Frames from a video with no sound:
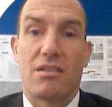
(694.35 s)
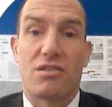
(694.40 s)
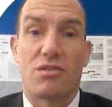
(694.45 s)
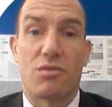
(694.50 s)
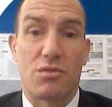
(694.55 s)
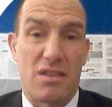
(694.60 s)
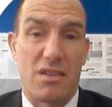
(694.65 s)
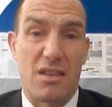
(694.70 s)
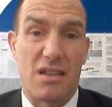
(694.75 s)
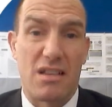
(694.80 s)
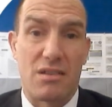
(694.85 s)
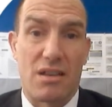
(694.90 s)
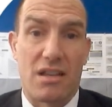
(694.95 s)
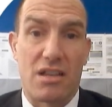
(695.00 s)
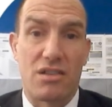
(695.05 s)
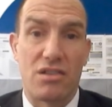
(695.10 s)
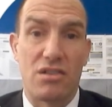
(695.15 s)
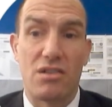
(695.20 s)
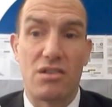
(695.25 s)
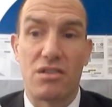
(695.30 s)
Sorts of things they
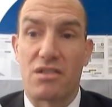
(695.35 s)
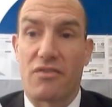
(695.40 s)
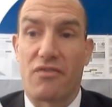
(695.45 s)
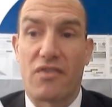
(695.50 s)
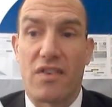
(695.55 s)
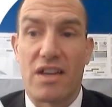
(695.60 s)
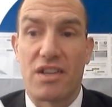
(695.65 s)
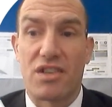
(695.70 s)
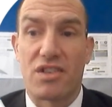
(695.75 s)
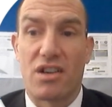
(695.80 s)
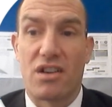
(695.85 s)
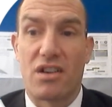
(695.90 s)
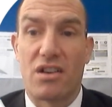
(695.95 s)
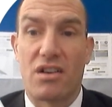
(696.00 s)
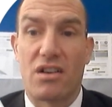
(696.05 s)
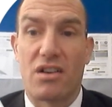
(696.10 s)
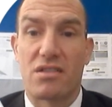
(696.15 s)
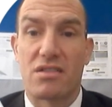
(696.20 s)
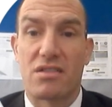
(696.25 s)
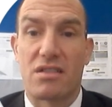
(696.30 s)
can use are
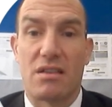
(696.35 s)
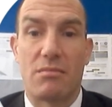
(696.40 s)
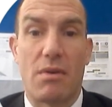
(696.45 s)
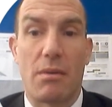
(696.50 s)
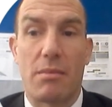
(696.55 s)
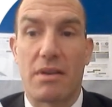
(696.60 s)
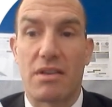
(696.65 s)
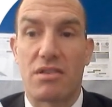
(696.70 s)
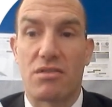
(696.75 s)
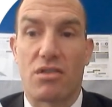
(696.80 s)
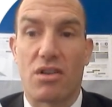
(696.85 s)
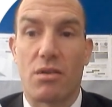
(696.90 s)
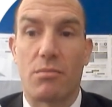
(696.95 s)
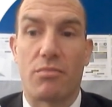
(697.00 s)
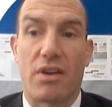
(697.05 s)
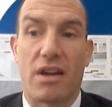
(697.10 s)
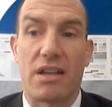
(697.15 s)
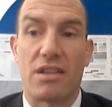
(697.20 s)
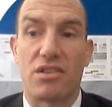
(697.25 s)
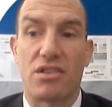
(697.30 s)
flashcards. There might be a sort of
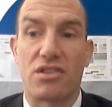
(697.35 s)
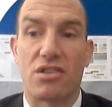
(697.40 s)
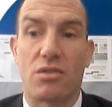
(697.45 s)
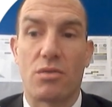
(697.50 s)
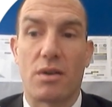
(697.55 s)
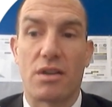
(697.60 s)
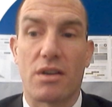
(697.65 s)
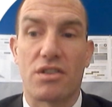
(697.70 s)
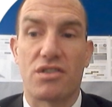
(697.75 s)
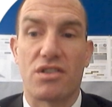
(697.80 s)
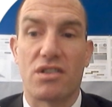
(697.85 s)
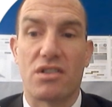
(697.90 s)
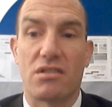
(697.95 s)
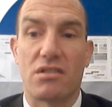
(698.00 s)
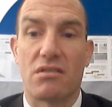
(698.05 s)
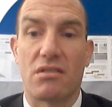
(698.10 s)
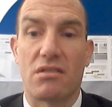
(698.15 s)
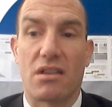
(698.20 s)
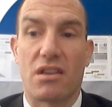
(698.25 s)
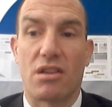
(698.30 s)
comprehension
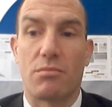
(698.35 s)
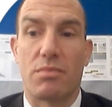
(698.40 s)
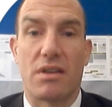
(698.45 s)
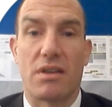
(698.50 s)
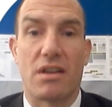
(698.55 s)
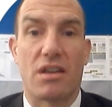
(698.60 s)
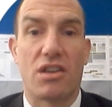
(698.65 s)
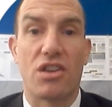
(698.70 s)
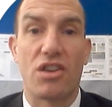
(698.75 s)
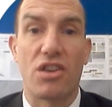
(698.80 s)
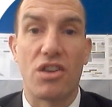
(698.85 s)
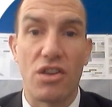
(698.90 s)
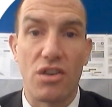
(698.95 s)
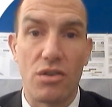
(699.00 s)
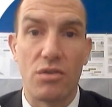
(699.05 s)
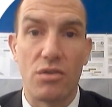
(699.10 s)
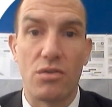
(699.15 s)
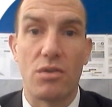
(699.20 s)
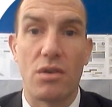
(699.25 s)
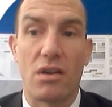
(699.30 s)
question. It could be a
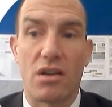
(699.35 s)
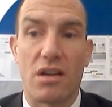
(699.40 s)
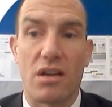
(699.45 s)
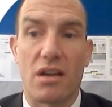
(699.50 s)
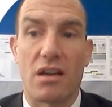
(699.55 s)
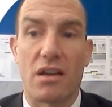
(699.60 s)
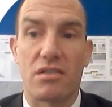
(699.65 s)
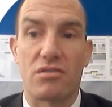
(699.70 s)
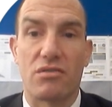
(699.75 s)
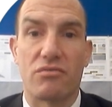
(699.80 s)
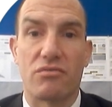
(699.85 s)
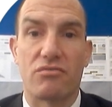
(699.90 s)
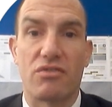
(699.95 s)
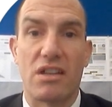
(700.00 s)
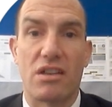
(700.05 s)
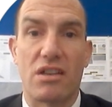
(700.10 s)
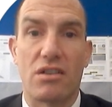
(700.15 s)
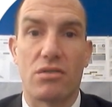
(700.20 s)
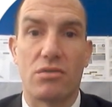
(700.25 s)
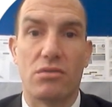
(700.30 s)
cue, a sort of
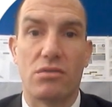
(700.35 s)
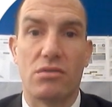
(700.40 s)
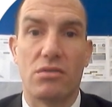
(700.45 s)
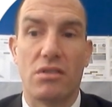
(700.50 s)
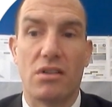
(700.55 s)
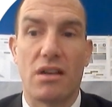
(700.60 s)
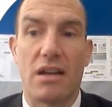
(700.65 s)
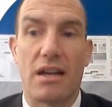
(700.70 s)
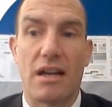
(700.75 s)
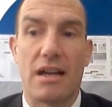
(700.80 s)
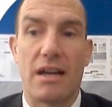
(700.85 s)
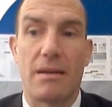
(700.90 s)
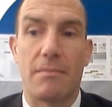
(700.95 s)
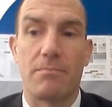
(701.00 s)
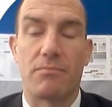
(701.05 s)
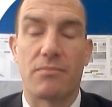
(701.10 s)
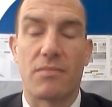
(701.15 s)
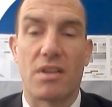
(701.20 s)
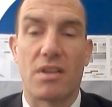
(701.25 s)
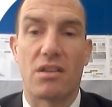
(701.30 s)
recall,
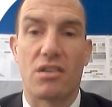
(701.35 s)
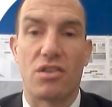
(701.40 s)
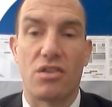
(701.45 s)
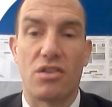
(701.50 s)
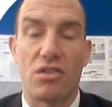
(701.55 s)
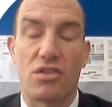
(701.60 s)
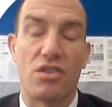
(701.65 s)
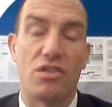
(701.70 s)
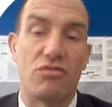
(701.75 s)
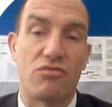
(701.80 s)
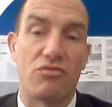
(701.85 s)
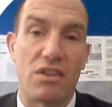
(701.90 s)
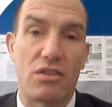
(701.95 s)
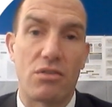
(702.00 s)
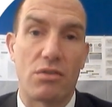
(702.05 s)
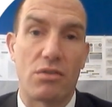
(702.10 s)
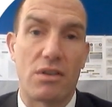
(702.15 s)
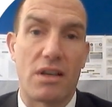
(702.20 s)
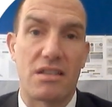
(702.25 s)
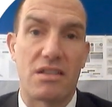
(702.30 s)
cued
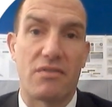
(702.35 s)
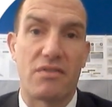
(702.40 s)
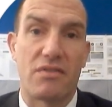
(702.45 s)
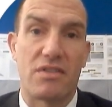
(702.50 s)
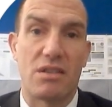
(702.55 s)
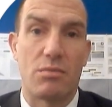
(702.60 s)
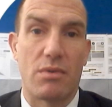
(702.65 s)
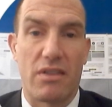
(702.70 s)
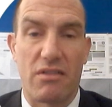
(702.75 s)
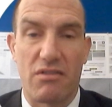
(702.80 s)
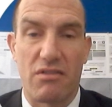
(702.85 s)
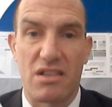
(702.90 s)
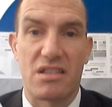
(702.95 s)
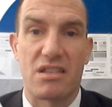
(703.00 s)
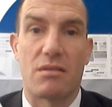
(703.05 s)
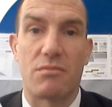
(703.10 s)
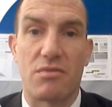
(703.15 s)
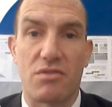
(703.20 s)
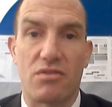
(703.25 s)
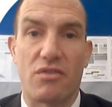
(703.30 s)
recall activity where there is
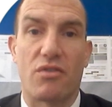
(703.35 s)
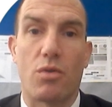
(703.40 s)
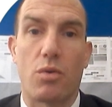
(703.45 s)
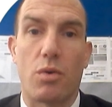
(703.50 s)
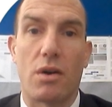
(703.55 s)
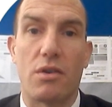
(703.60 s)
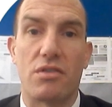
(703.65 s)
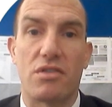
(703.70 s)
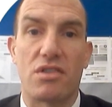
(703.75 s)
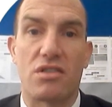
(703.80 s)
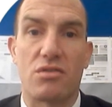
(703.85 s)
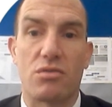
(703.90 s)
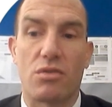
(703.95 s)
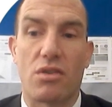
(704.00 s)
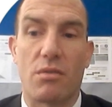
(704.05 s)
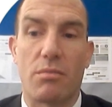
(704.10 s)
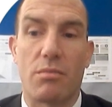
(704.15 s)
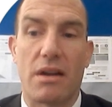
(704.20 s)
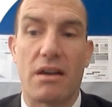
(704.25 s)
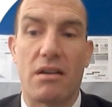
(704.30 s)
some sort of quote to
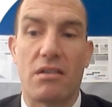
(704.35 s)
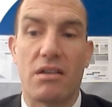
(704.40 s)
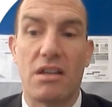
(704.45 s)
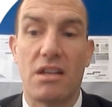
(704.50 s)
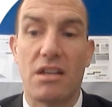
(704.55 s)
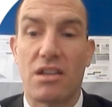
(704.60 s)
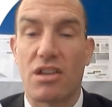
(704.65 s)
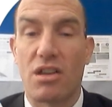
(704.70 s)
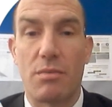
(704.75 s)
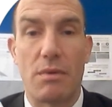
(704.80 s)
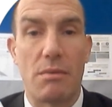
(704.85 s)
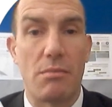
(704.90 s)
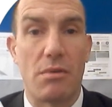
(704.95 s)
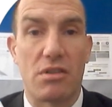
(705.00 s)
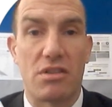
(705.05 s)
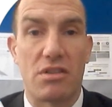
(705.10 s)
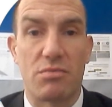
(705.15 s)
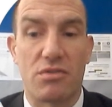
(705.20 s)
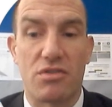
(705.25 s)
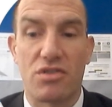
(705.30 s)
talk about. It could be
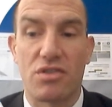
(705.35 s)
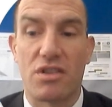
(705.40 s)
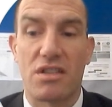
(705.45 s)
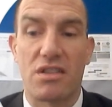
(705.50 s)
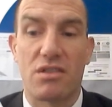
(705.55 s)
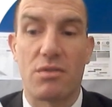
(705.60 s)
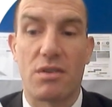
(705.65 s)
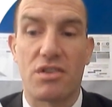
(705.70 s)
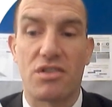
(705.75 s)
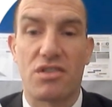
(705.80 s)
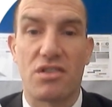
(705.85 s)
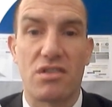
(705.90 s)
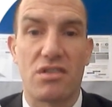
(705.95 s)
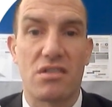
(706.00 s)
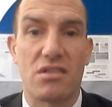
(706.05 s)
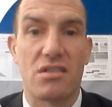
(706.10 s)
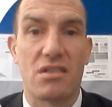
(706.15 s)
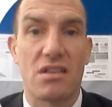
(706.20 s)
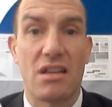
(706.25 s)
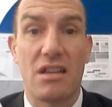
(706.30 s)
multiple choice
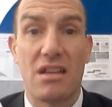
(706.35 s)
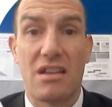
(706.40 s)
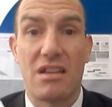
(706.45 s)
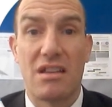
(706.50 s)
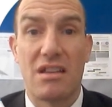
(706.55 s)
questions.